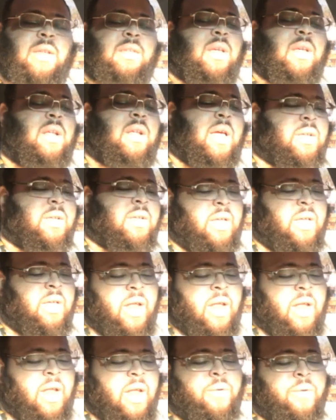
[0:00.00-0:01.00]
I
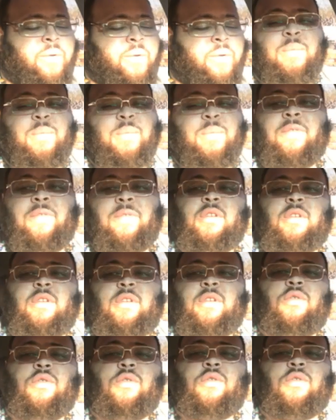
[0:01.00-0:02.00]
said, they not always mindful of
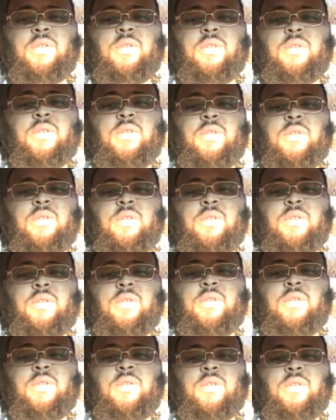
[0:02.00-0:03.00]
the scourges, man. People
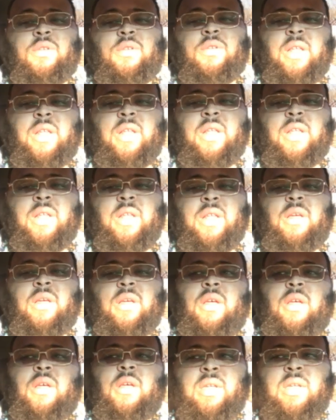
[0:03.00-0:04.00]
been going through shit
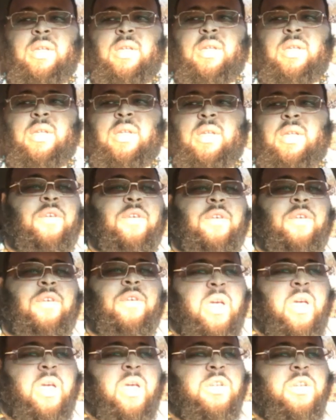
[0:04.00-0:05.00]
in these
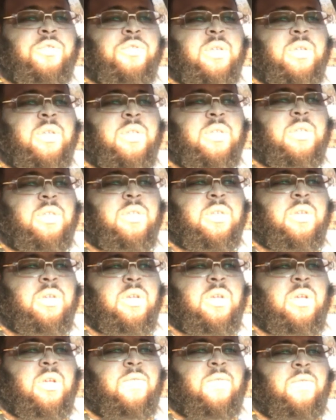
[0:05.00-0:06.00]
other countries
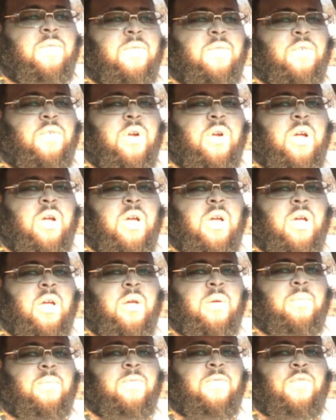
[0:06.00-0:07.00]
for
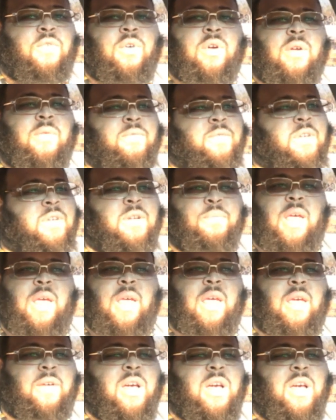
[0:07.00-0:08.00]
a
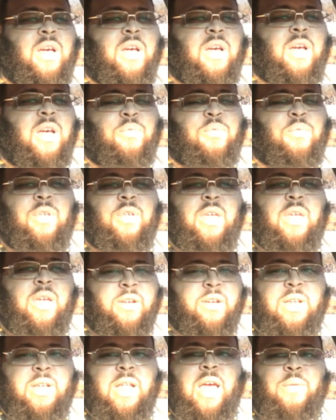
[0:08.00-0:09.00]
couple
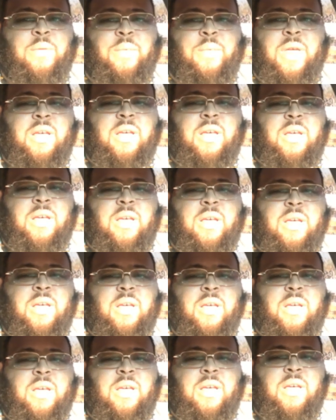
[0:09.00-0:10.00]
years now, man.
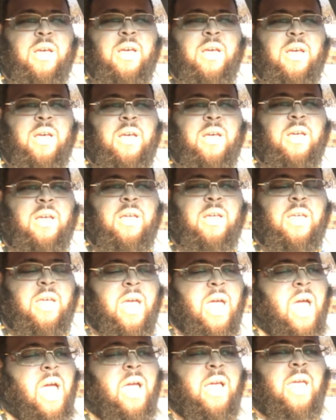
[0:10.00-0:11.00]

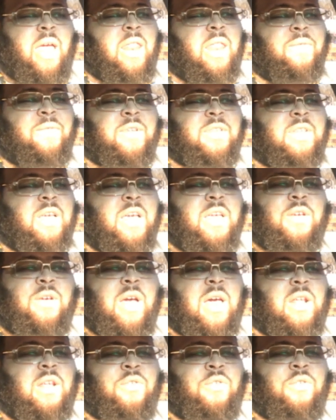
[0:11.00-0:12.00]
I can't even tell you
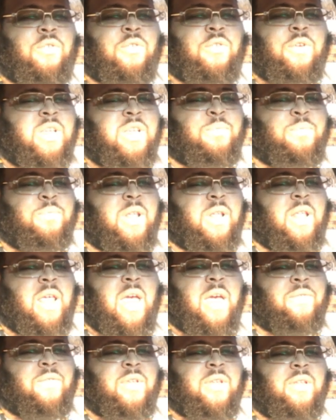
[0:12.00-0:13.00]
how long Greece has been
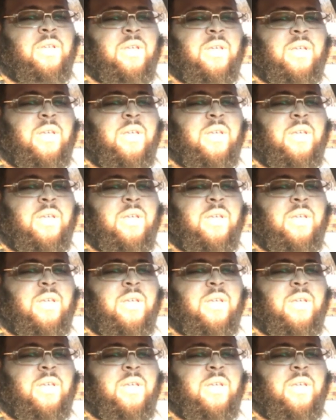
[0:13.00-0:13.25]
having